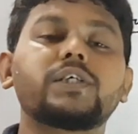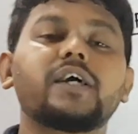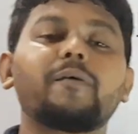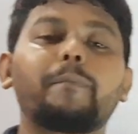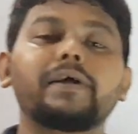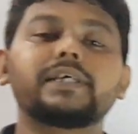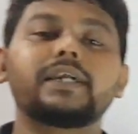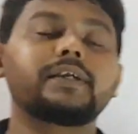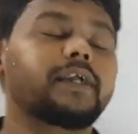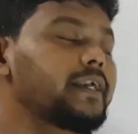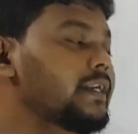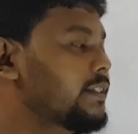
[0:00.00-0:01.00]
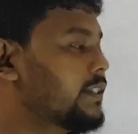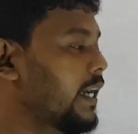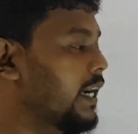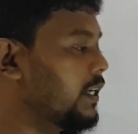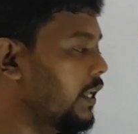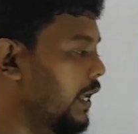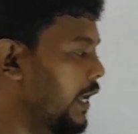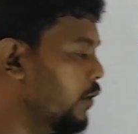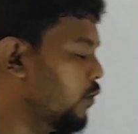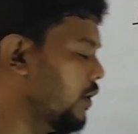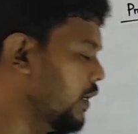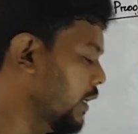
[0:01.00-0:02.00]
are present in set A
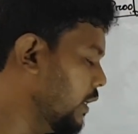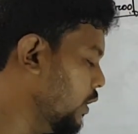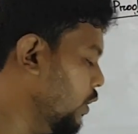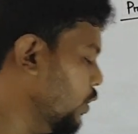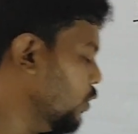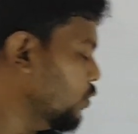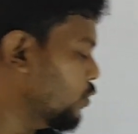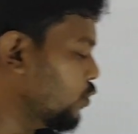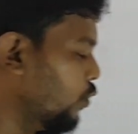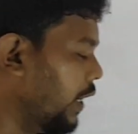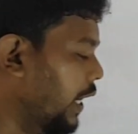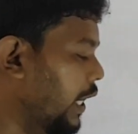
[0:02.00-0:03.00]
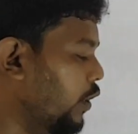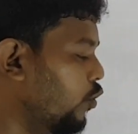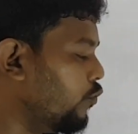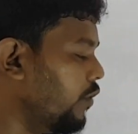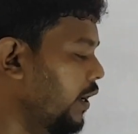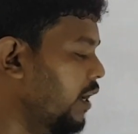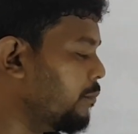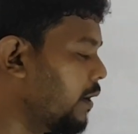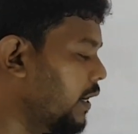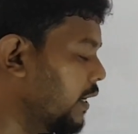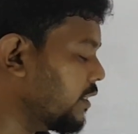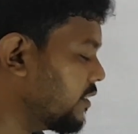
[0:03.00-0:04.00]
only. So, n of A
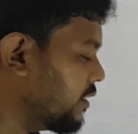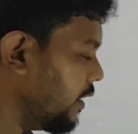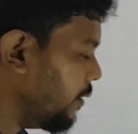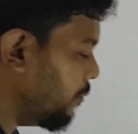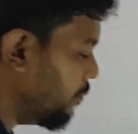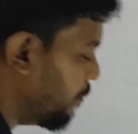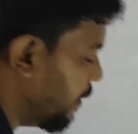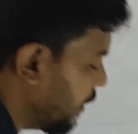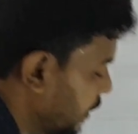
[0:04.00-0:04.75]
minus B.